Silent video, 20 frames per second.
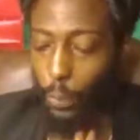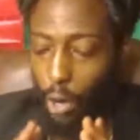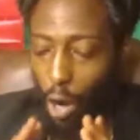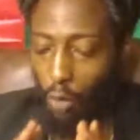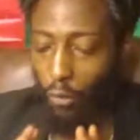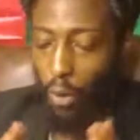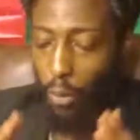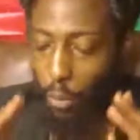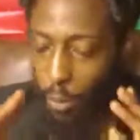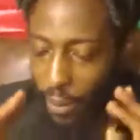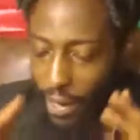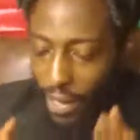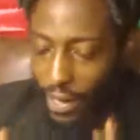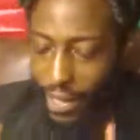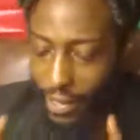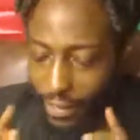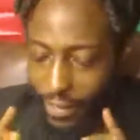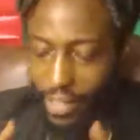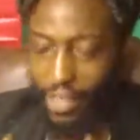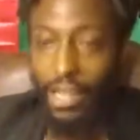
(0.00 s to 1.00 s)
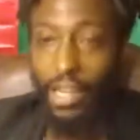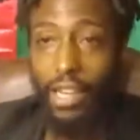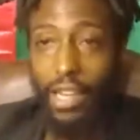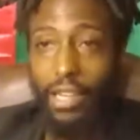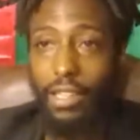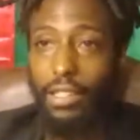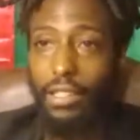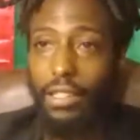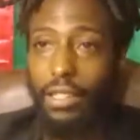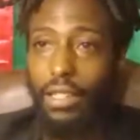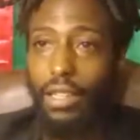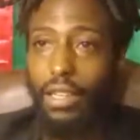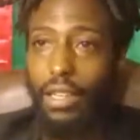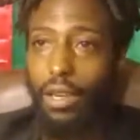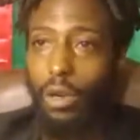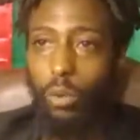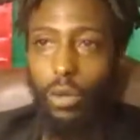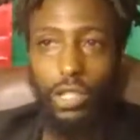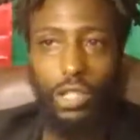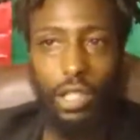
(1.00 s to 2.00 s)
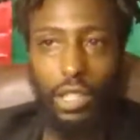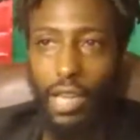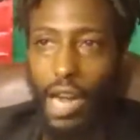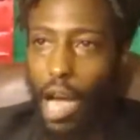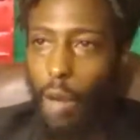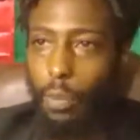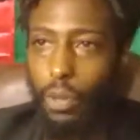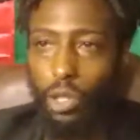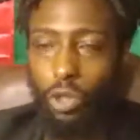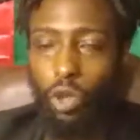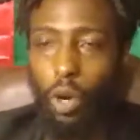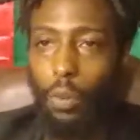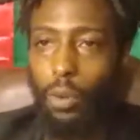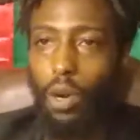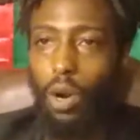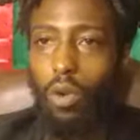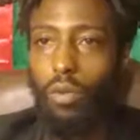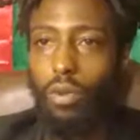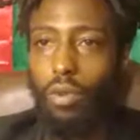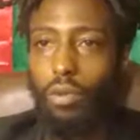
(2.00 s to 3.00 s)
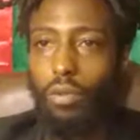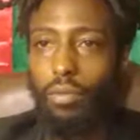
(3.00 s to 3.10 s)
over many things we should not be tripping over.